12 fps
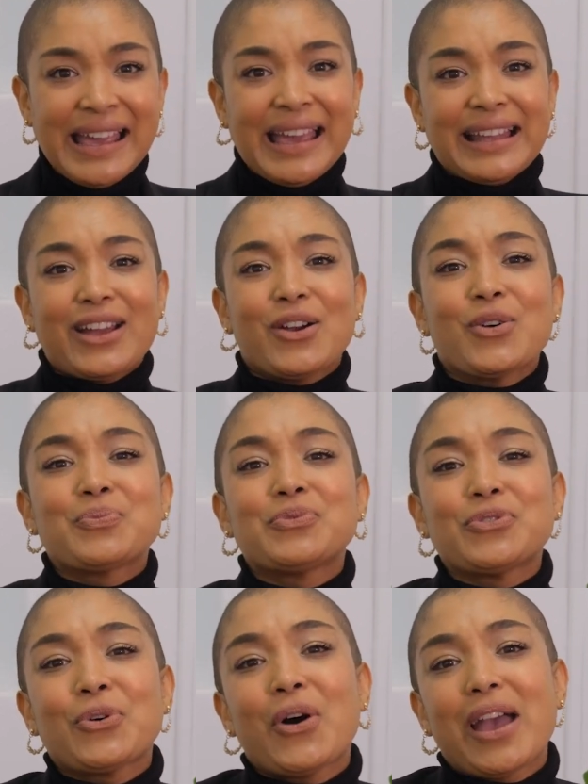And I hope
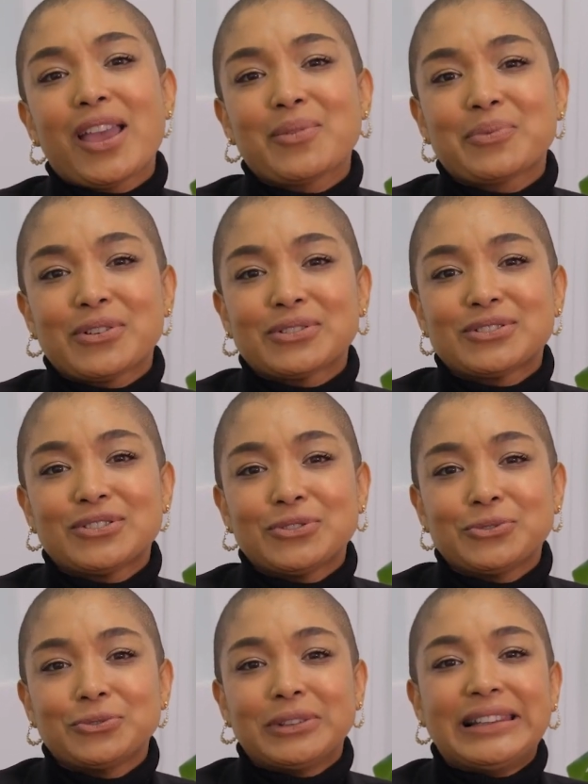you are able
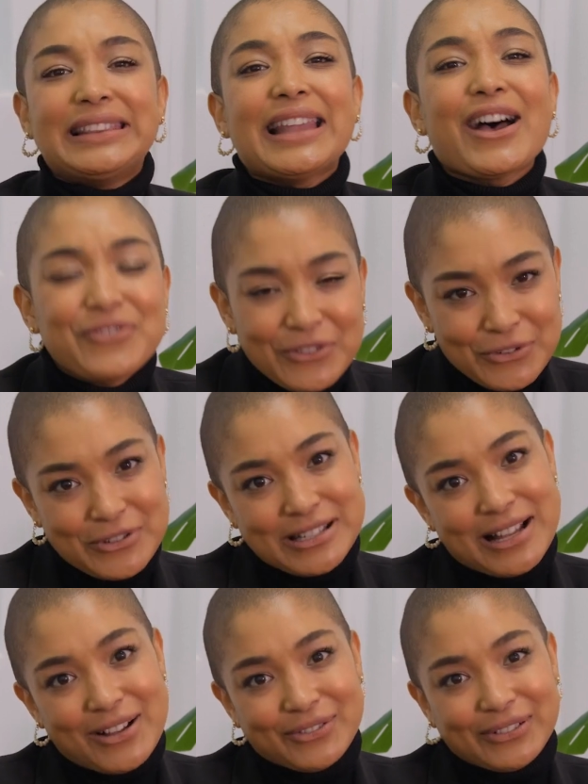to love
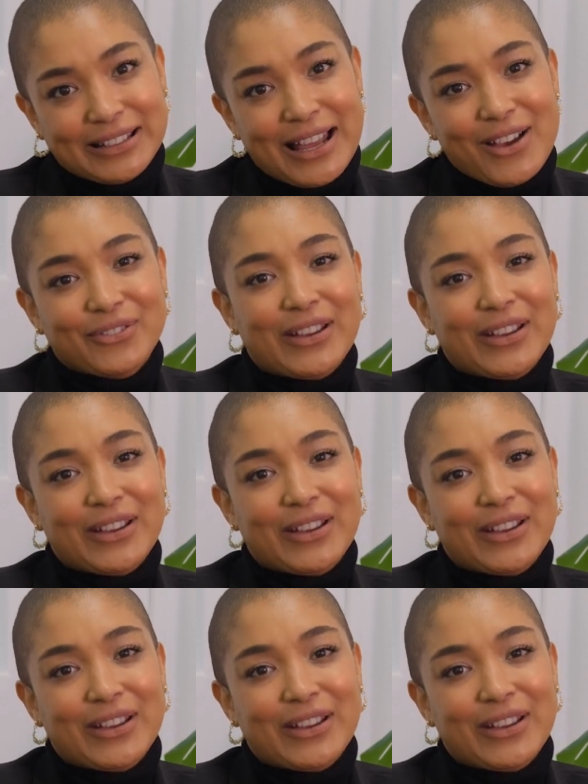yourself enough